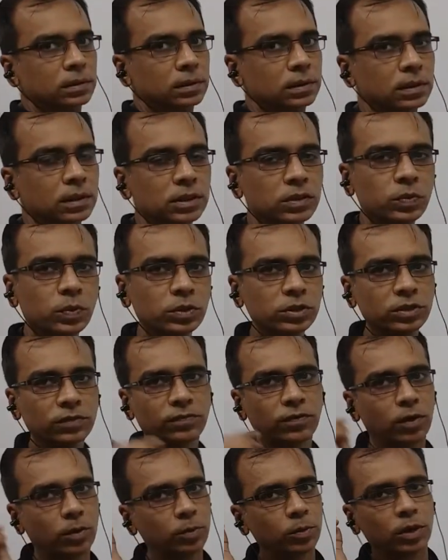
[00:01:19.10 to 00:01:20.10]
This was the
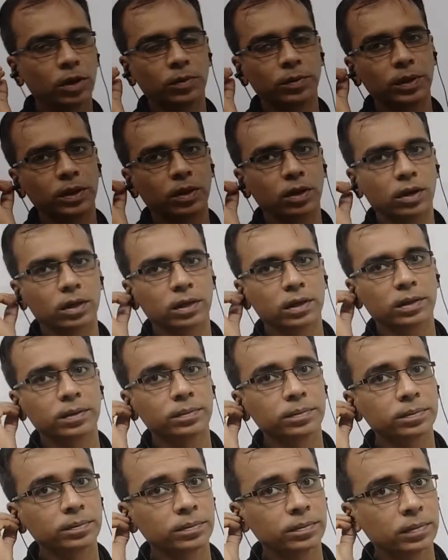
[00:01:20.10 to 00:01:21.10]
formula we
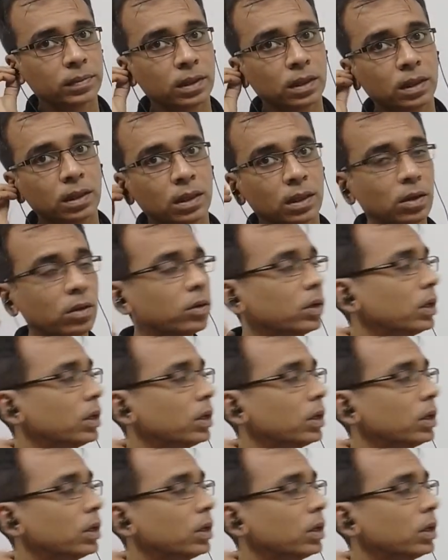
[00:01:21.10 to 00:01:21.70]
got.